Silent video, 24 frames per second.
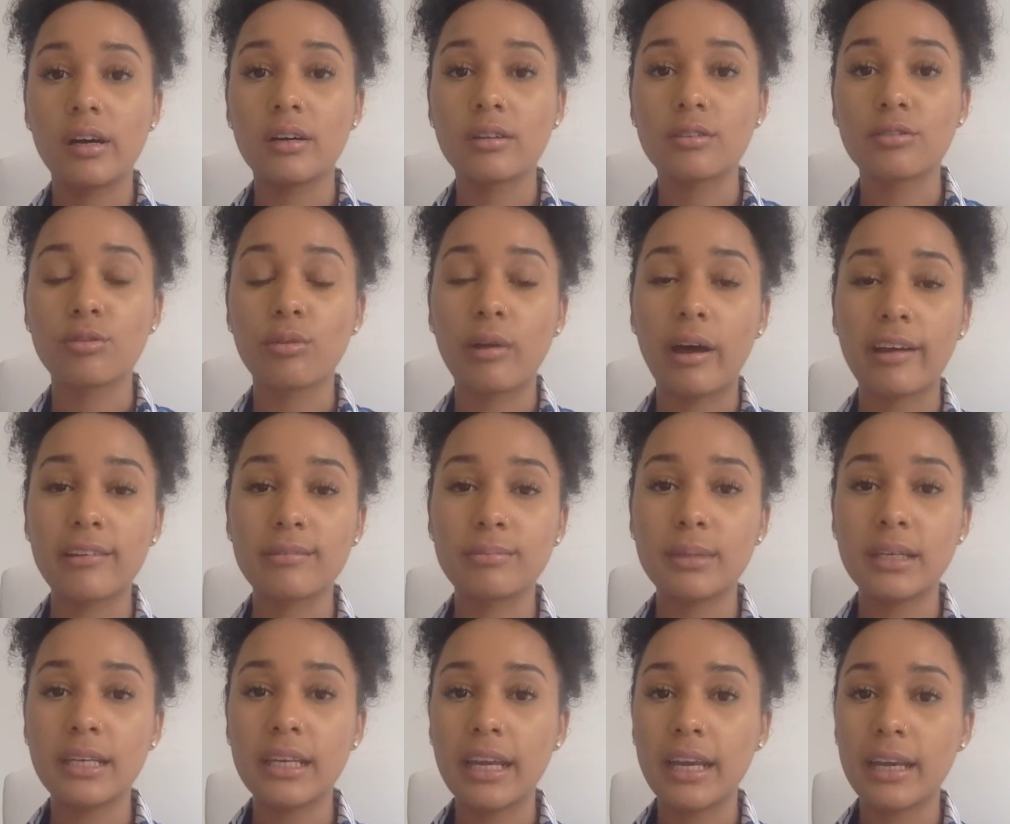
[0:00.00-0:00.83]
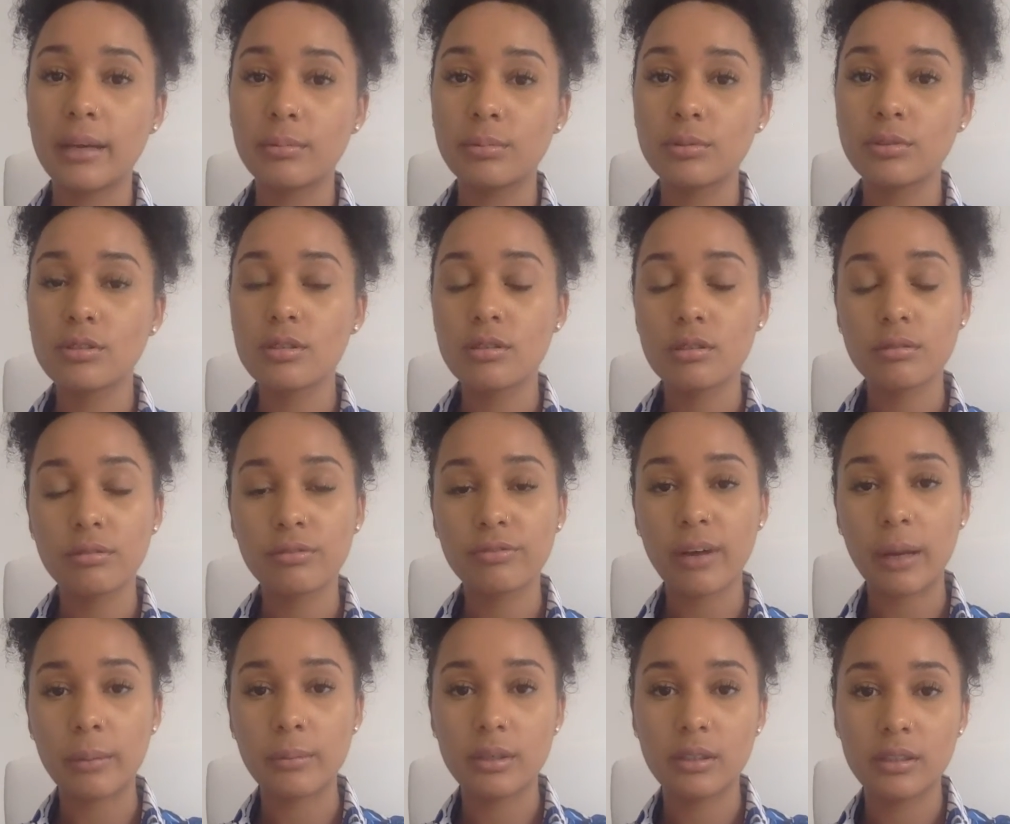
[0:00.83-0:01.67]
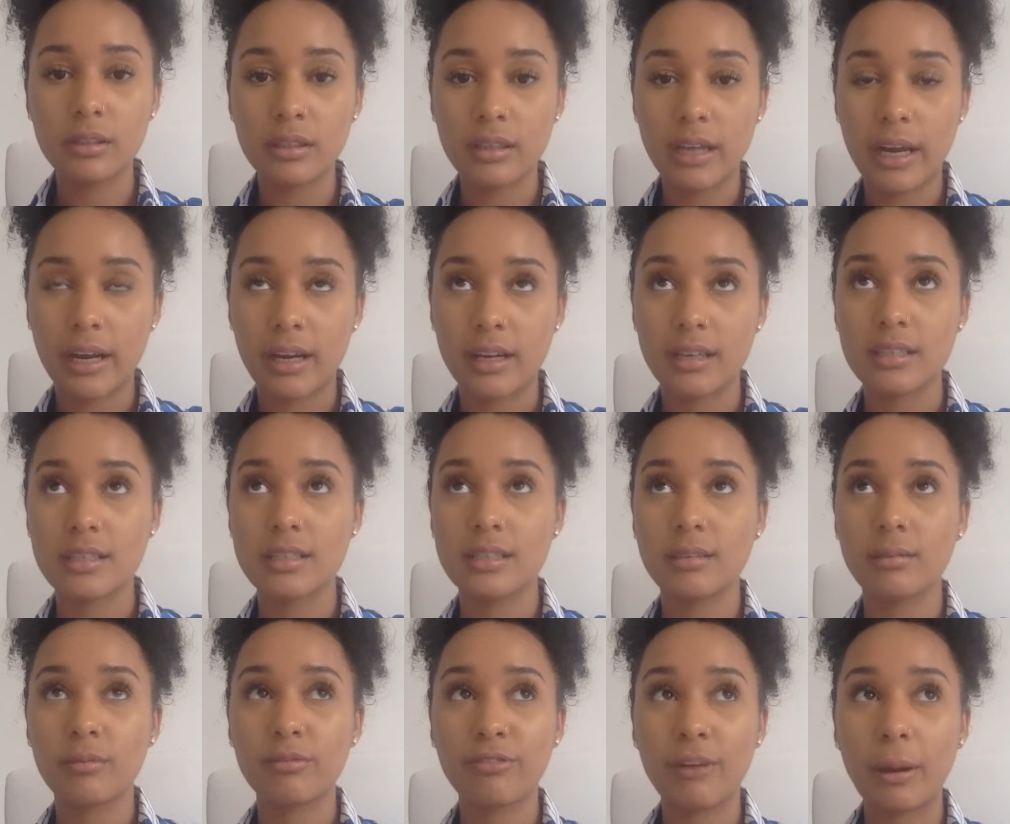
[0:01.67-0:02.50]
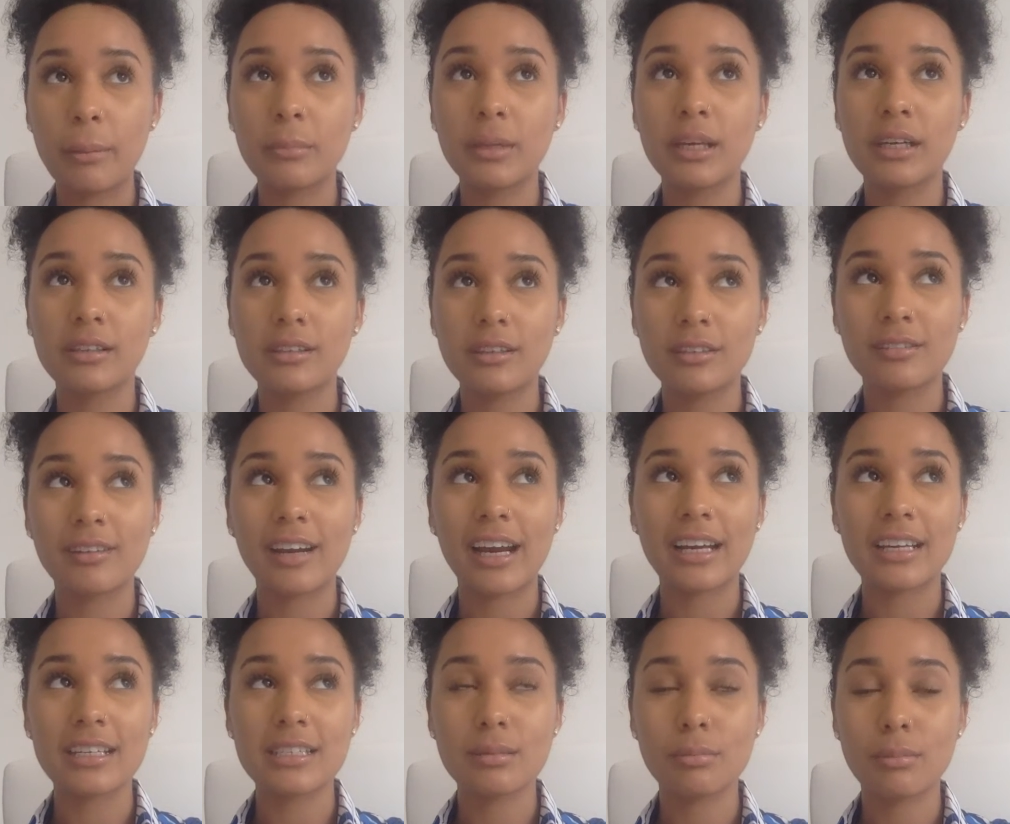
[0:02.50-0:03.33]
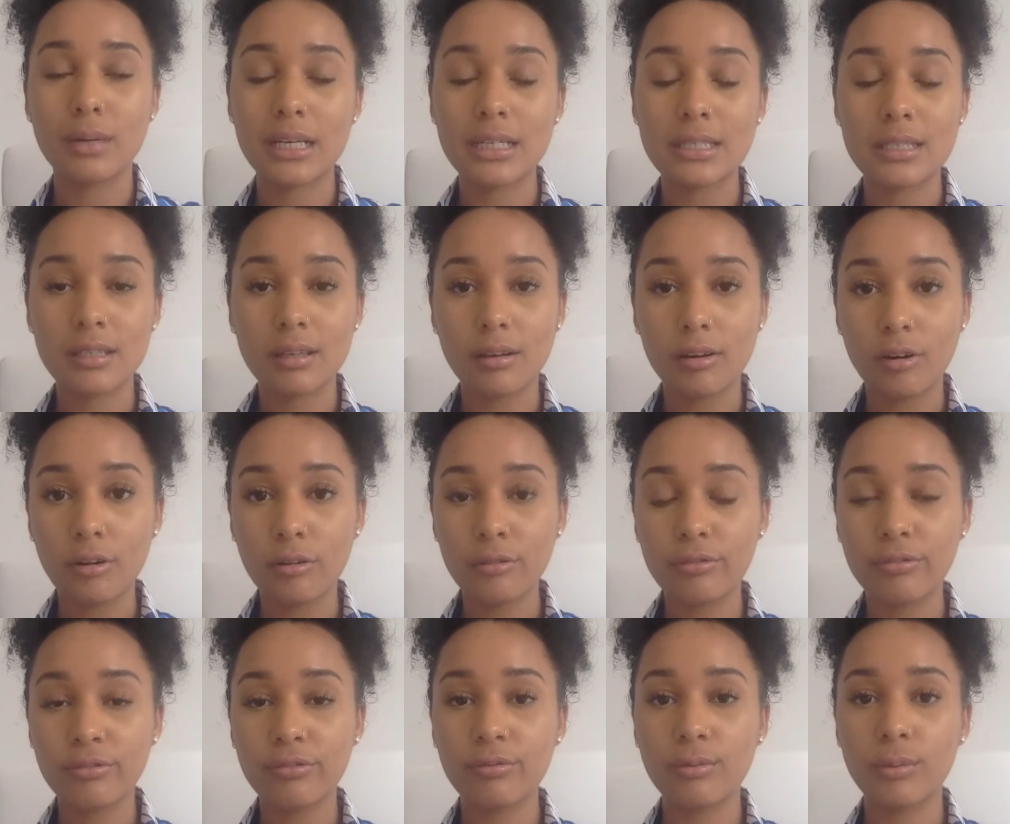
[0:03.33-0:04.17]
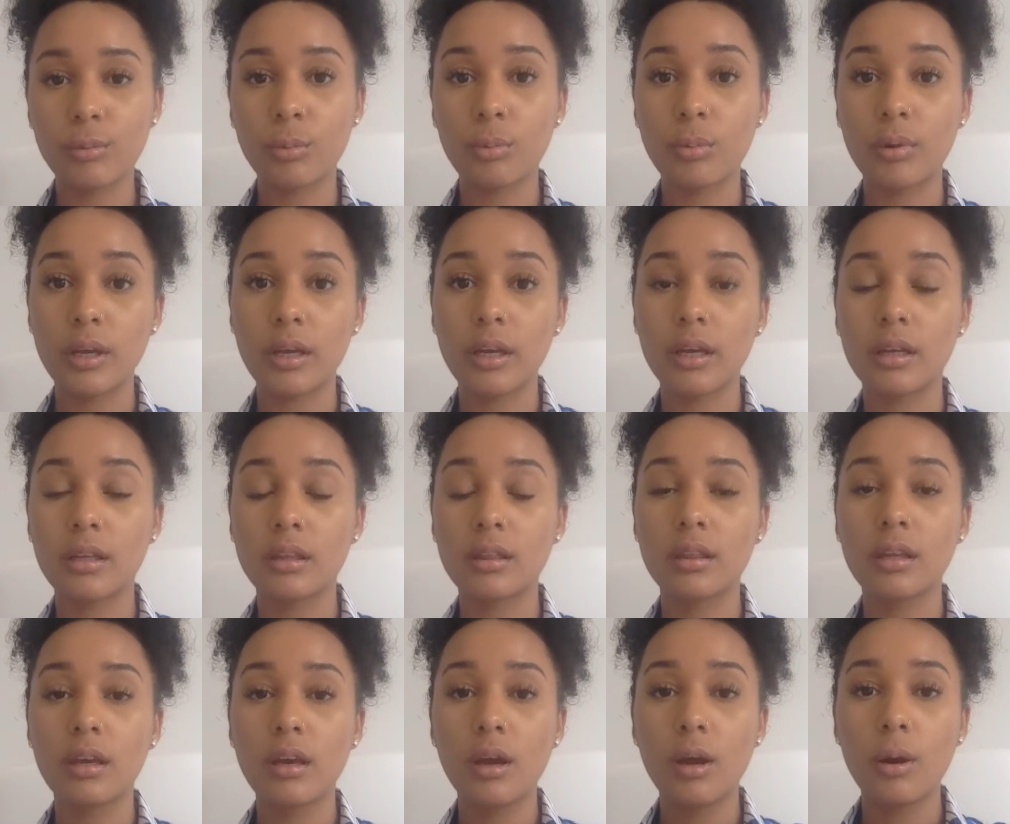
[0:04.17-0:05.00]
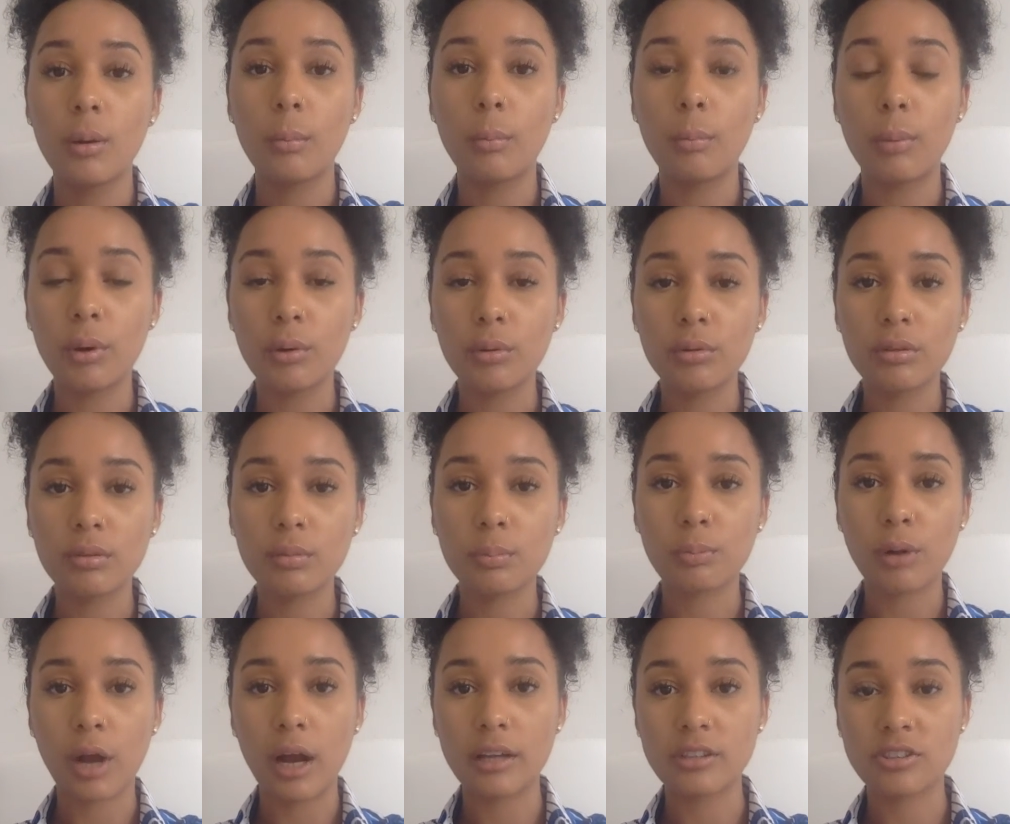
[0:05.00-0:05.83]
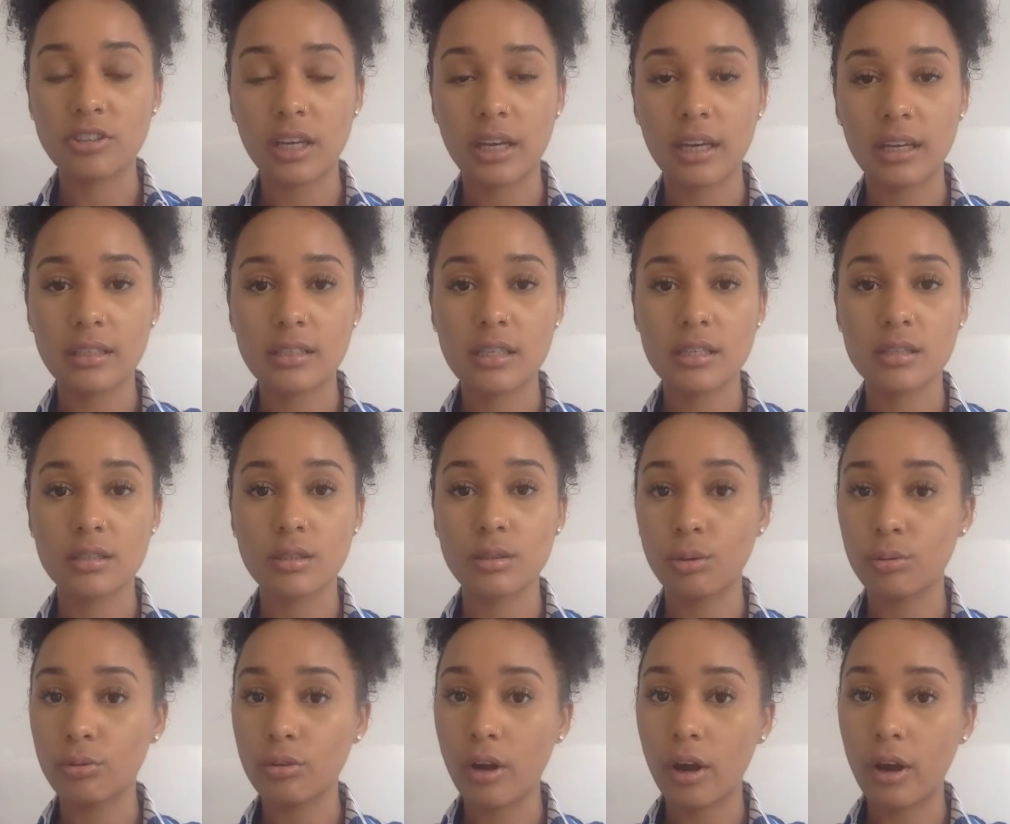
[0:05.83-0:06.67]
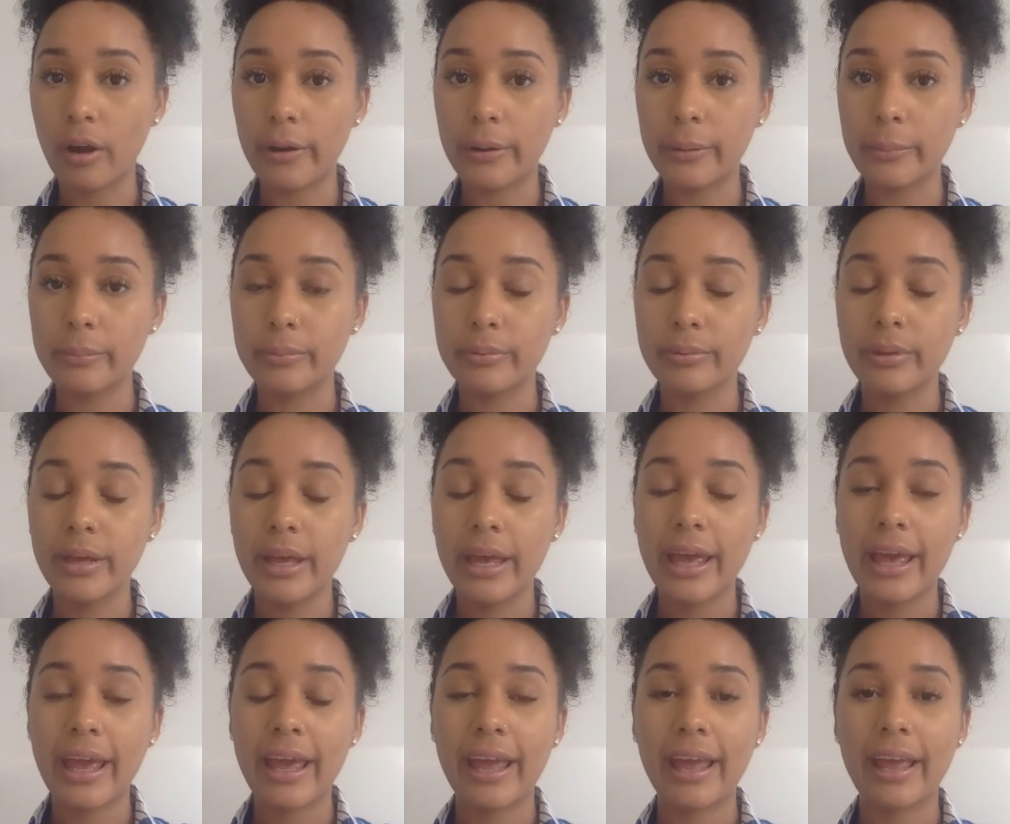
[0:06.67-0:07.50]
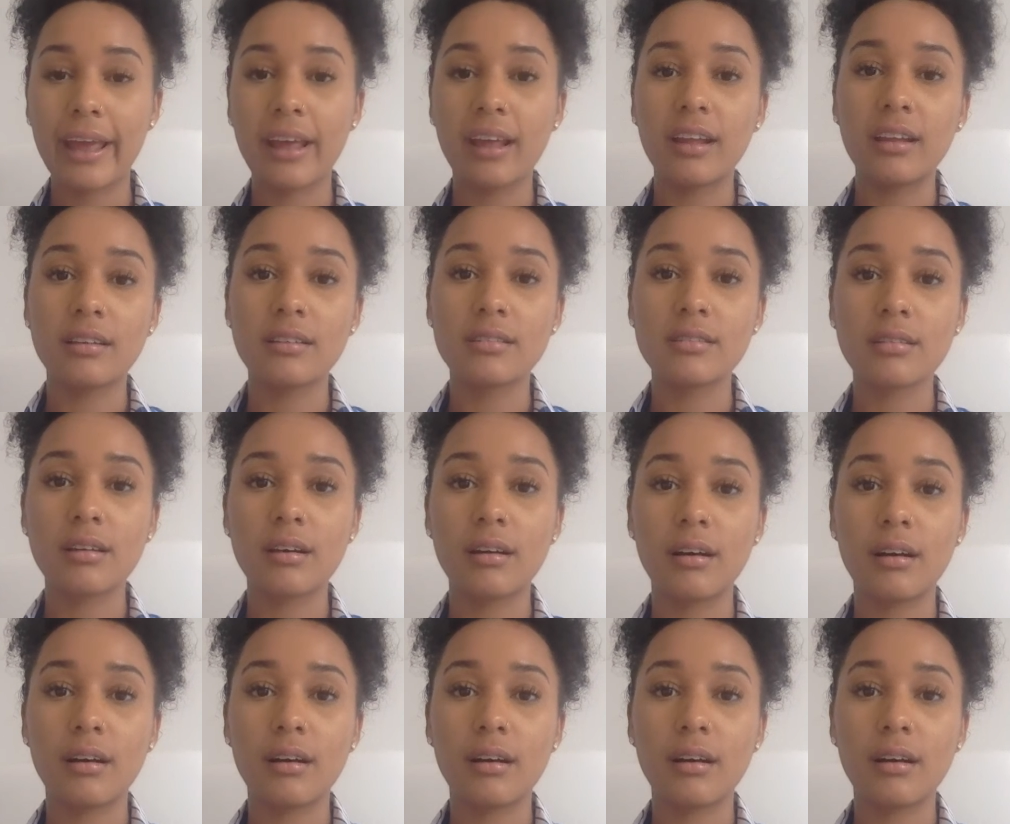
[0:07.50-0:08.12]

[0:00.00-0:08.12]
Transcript: So I've been able to familiarize myself with both projects, Zone Hub, and